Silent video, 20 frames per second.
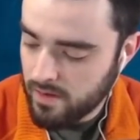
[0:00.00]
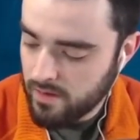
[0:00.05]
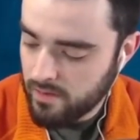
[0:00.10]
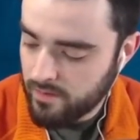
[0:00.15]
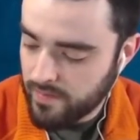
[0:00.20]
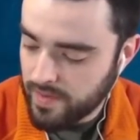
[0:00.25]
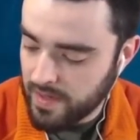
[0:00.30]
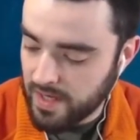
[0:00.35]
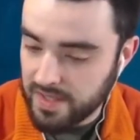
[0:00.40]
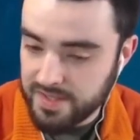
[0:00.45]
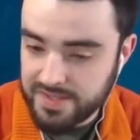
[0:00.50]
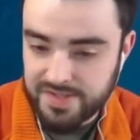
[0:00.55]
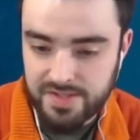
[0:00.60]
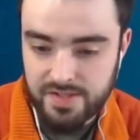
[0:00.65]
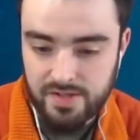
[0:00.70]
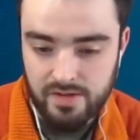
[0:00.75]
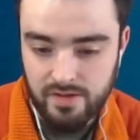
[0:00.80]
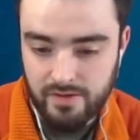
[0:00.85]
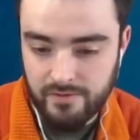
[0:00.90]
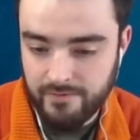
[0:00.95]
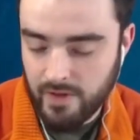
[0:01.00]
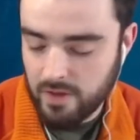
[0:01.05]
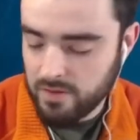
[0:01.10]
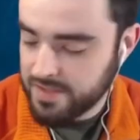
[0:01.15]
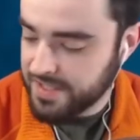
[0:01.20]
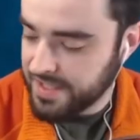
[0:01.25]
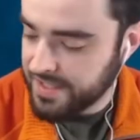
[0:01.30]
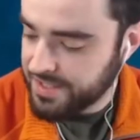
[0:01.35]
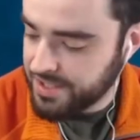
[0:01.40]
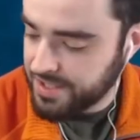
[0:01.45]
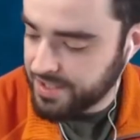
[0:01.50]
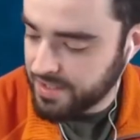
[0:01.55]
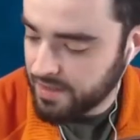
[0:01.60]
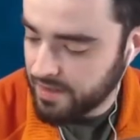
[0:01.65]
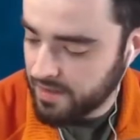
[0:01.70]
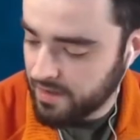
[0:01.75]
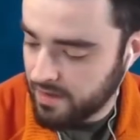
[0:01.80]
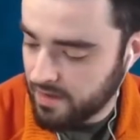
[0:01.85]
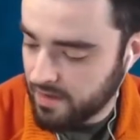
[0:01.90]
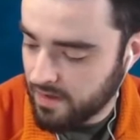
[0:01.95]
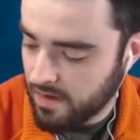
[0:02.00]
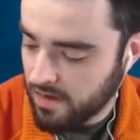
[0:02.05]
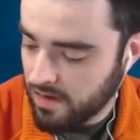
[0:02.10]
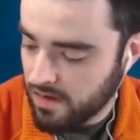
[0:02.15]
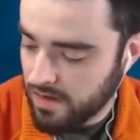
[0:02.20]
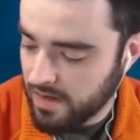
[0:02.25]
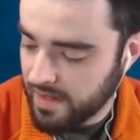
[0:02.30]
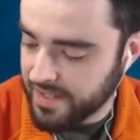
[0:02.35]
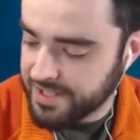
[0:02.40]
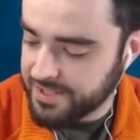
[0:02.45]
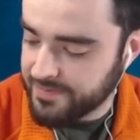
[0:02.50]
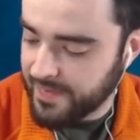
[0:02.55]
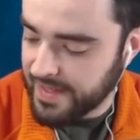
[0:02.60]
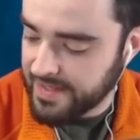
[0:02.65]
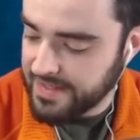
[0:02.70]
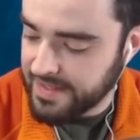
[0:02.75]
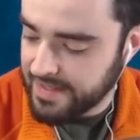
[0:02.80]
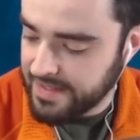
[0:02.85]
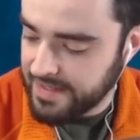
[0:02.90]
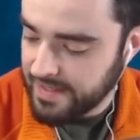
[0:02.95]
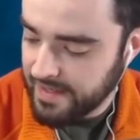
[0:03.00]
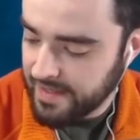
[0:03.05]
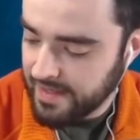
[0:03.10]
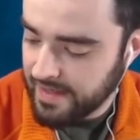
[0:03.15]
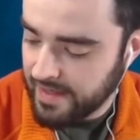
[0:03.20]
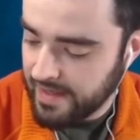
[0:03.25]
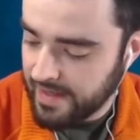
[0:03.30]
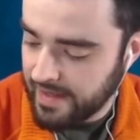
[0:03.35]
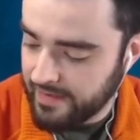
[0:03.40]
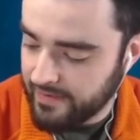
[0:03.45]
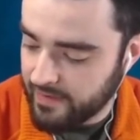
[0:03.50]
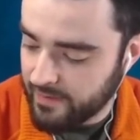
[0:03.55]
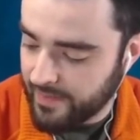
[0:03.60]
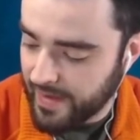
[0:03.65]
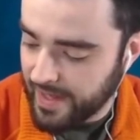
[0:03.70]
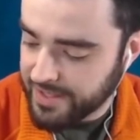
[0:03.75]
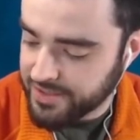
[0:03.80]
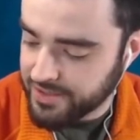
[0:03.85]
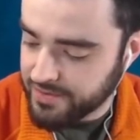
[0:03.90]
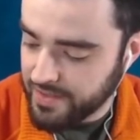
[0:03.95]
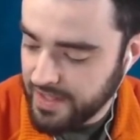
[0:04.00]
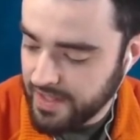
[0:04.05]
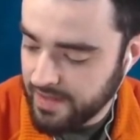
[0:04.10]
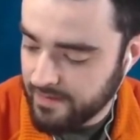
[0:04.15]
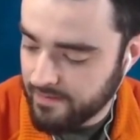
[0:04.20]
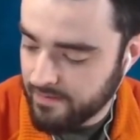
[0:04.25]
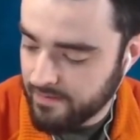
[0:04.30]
plus the voltage expended in the battery,